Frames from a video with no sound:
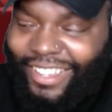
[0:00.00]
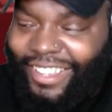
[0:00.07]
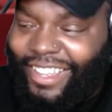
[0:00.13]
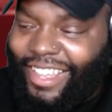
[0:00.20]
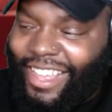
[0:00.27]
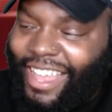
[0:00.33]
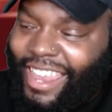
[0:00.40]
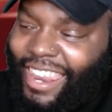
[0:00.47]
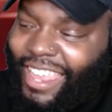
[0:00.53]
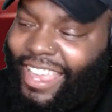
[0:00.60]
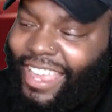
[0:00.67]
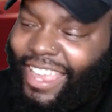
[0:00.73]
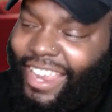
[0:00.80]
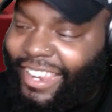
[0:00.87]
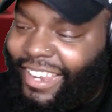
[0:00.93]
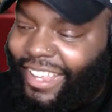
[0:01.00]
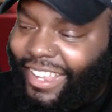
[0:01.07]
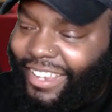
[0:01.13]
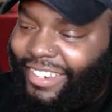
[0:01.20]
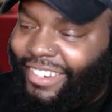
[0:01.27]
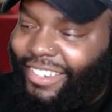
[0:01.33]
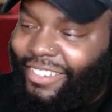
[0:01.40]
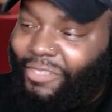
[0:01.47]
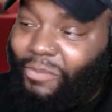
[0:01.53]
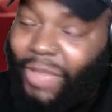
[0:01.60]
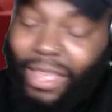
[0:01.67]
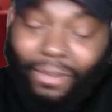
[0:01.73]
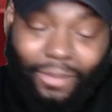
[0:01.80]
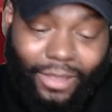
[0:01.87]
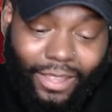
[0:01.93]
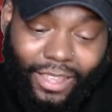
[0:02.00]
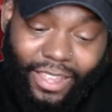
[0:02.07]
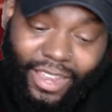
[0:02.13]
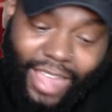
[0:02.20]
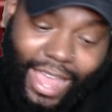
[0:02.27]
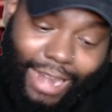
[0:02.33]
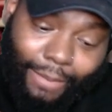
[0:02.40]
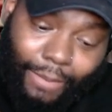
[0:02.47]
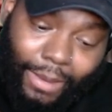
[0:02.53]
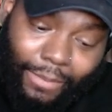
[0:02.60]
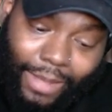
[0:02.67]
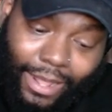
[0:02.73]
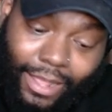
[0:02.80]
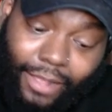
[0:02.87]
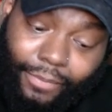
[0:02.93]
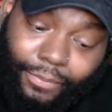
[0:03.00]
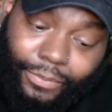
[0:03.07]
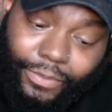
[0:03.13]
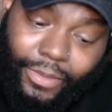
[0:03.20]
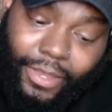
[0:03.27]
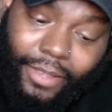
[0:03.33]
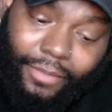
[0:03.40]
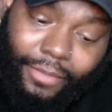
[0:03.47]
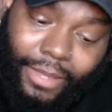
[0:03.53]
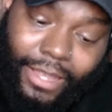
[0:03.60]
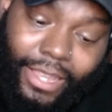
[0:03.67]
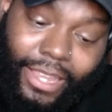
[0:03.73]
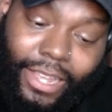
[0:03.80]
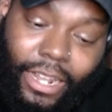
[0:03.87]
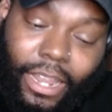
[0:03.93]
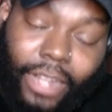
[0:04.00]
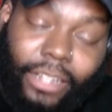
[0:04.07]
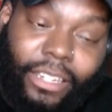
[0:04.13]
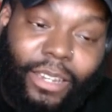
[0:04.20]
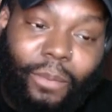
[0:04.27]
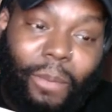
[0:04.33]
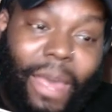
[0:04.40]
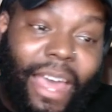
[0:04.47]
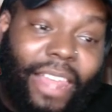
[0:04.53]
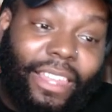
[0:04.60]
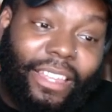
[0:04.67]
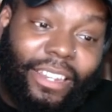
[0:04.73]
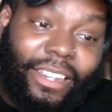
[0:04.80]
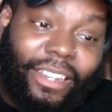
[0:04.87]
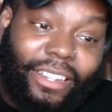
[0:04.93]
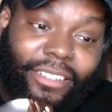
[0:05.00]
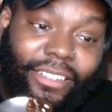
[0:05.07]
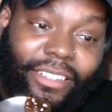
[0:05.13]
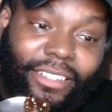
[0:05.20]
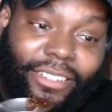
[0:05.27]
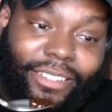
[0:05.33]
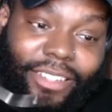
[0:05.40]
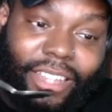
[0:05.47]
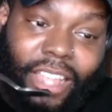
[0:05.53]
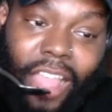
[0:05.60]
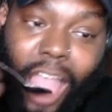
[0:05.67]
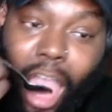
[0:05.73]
I like it. I don't know. Maybe it gotta be my my eclectic palate. You know what I'm saying?